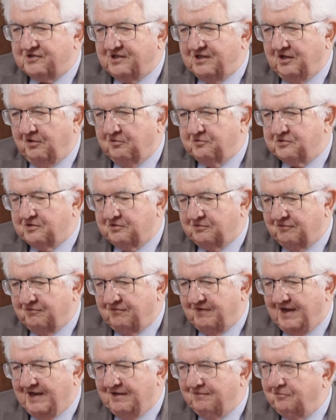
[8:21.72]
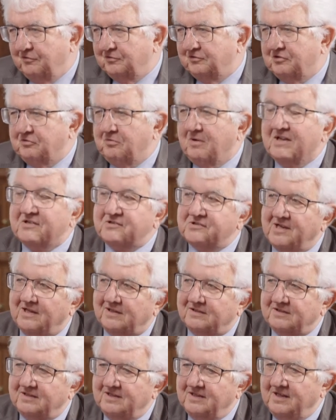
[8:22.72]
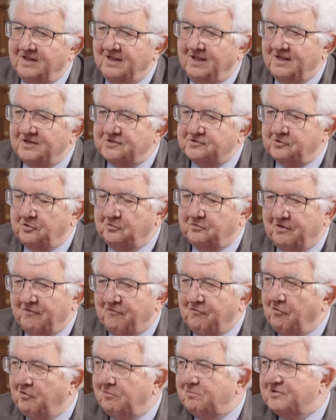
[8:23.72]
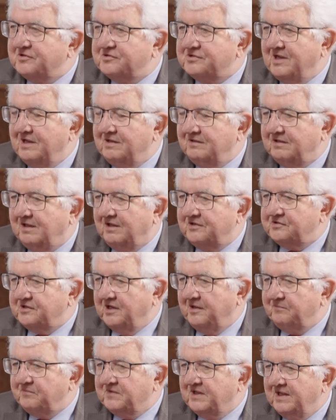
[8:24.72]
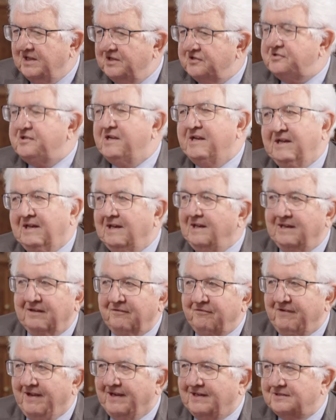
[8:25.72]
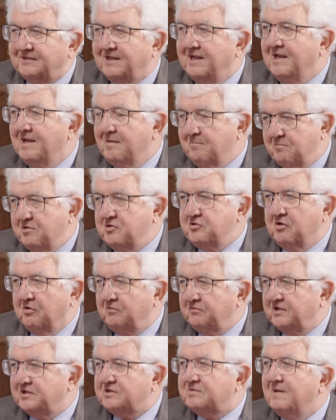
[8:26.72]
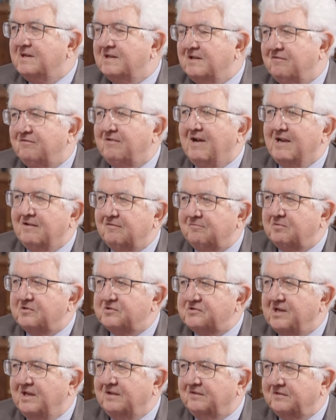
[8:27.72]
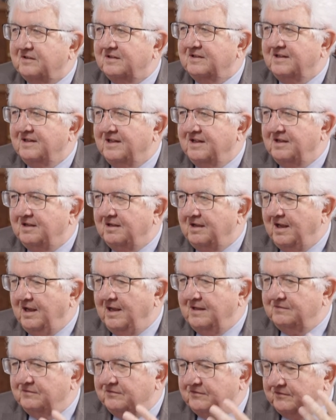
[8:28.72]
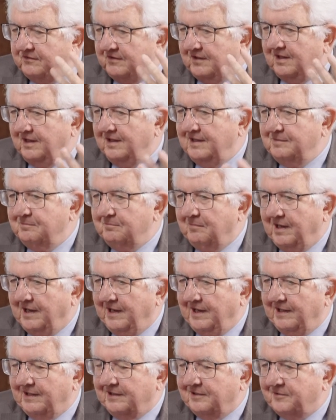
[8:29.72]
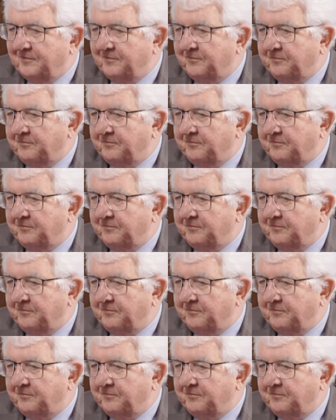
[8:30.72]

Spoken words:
is closer to 5 what the US had. So the 4% has a signaling effect beyond the 25%. And in my